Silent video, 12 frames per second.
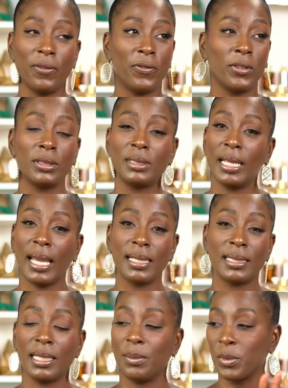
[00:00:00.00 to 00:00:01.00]
I
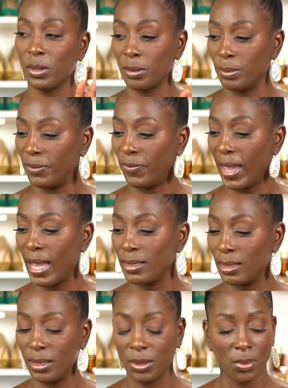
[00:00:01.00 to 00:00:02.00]
said I'm going to be
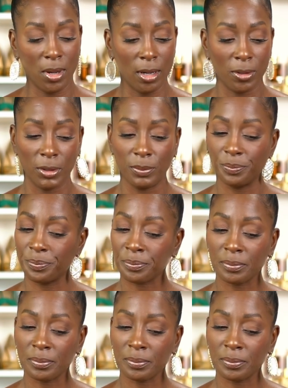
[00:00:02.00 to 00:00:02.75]
fasting tomorrow,